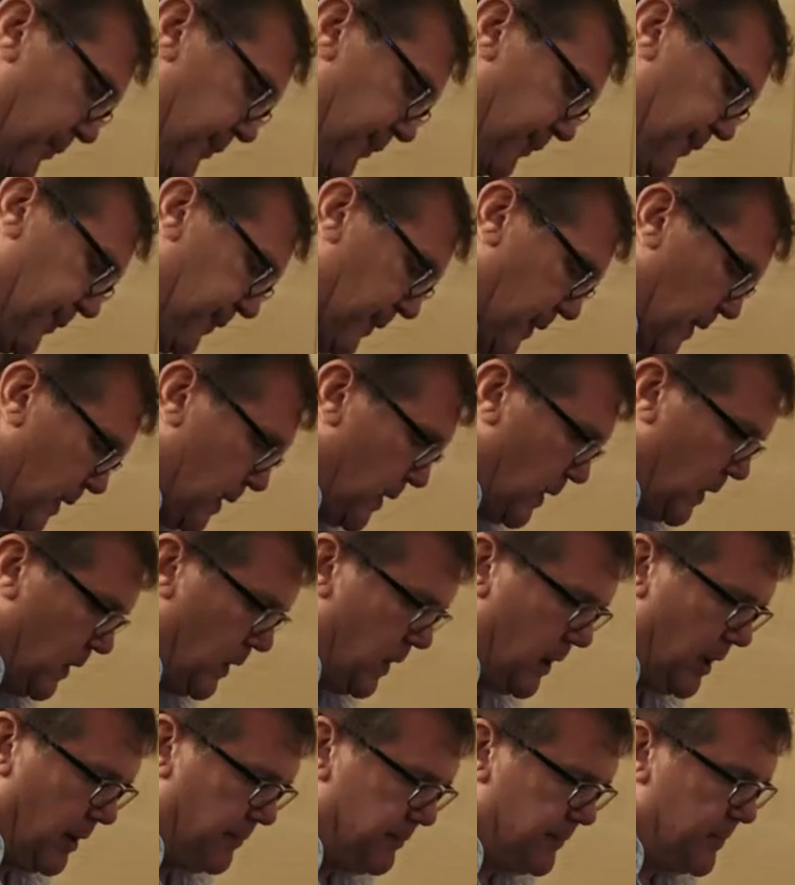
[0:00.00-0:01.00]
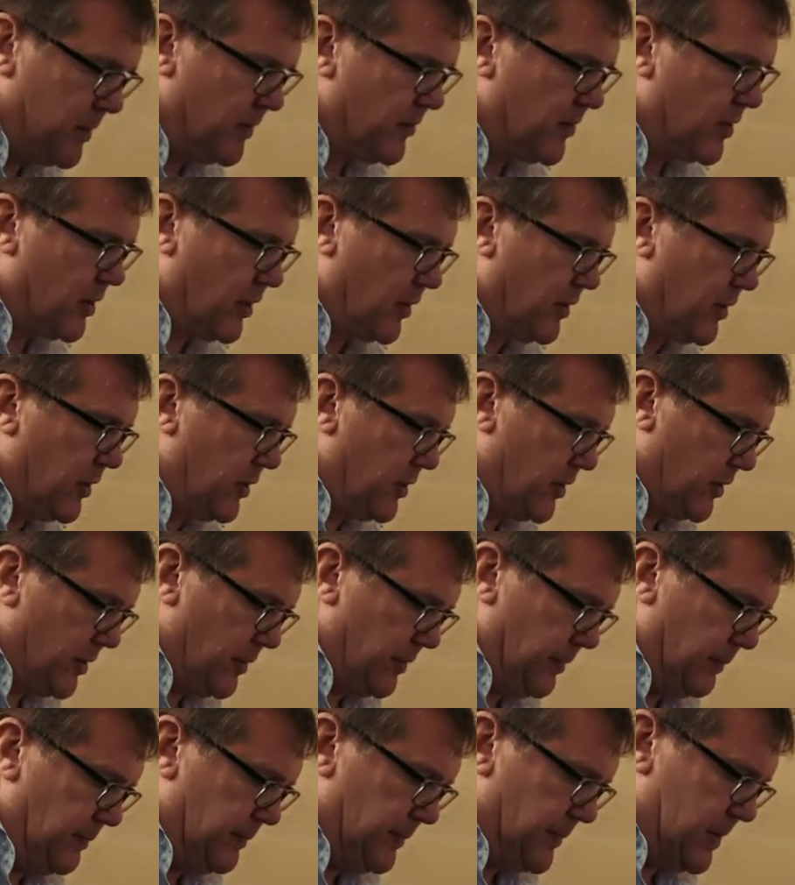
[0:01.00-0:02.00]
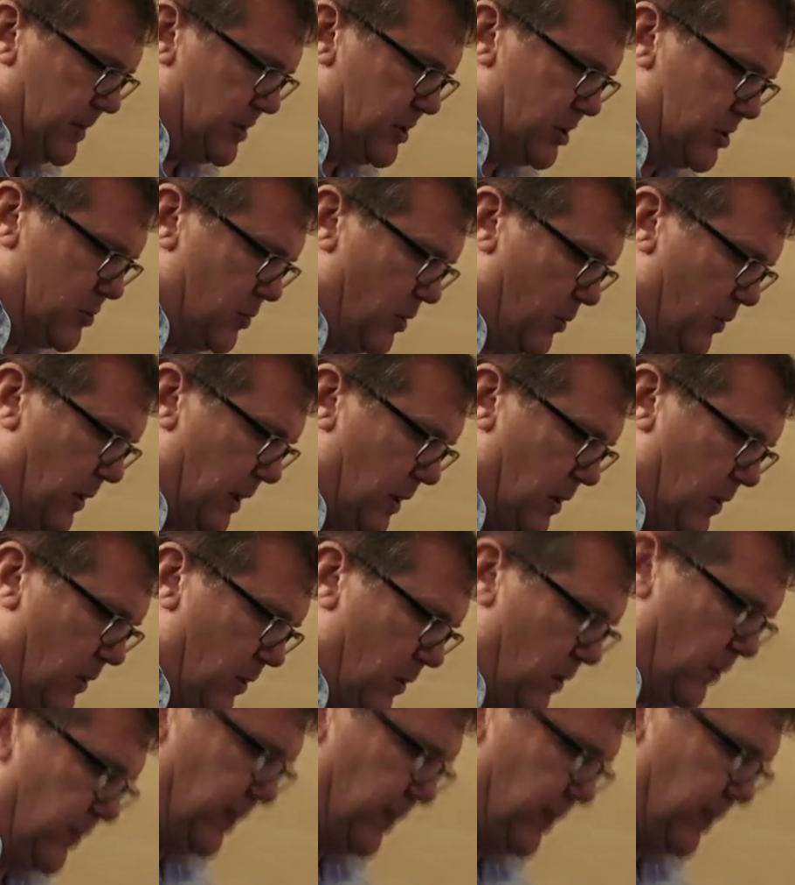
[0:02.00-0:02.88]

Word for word: your hand? Yep. You've got your. This is what we call